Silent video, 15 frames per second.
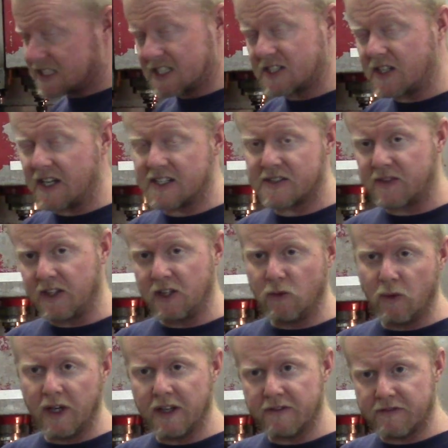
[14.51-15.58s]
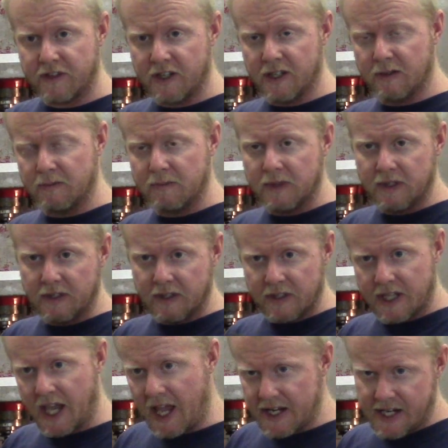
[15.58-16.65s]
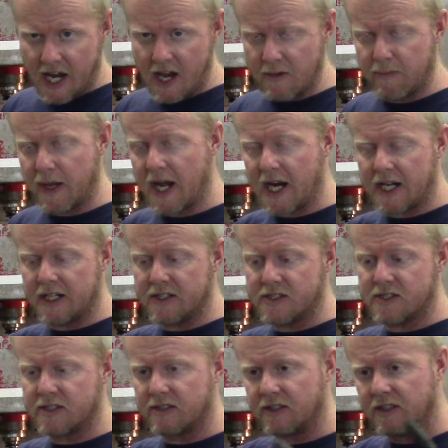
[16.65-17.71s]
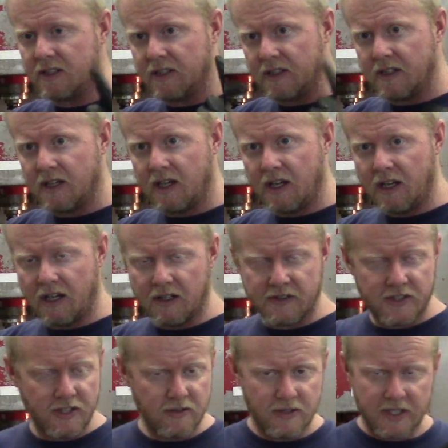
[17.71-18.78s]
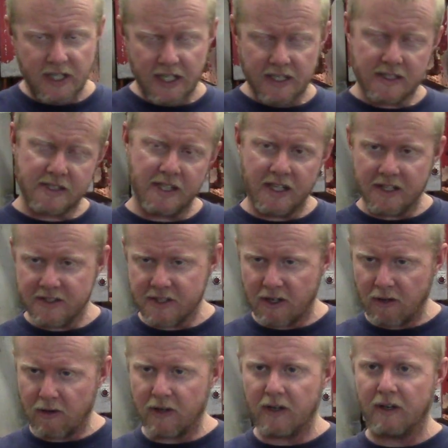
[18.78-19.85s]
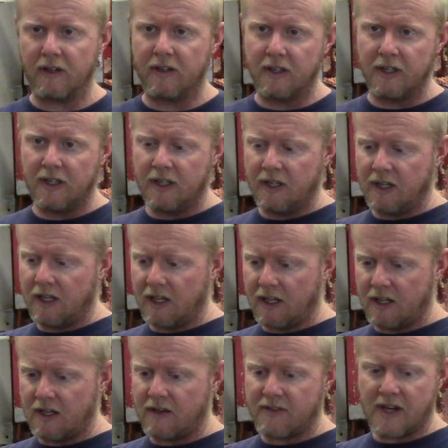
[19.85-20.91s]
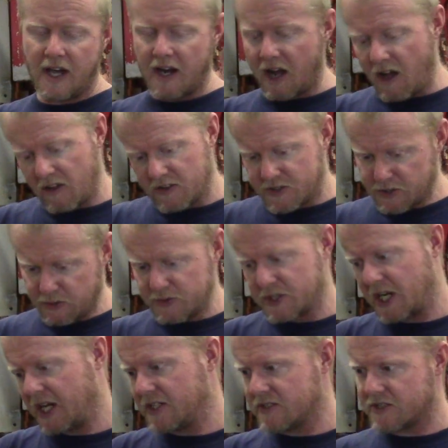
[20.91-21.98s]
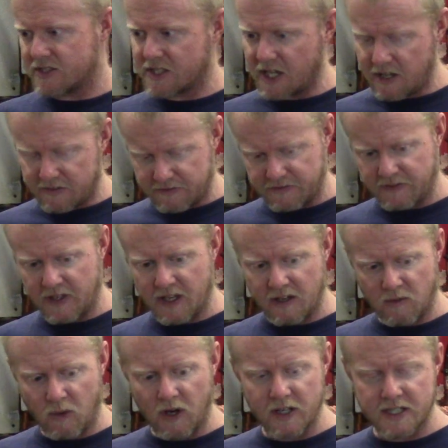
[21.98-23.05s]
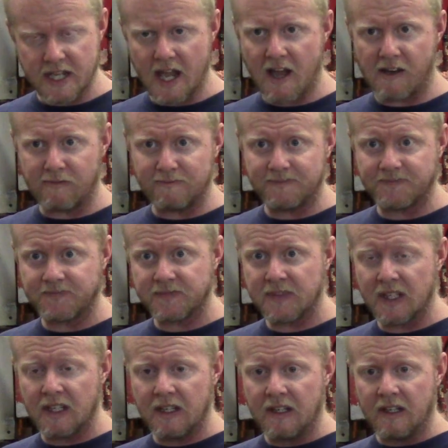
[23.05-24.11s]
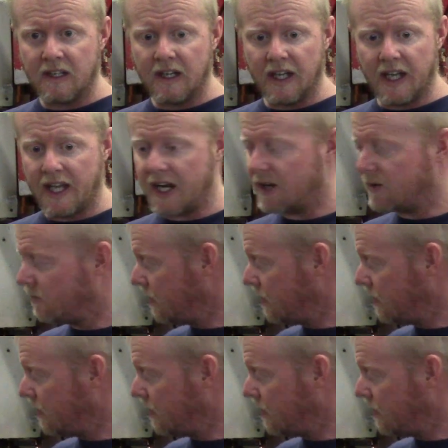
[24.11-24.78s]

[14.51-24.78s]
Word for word: I successfully went from CAD-CAM package uh, to the DNC controller. I've uh, got all the tool changer stuff uh, worked out. And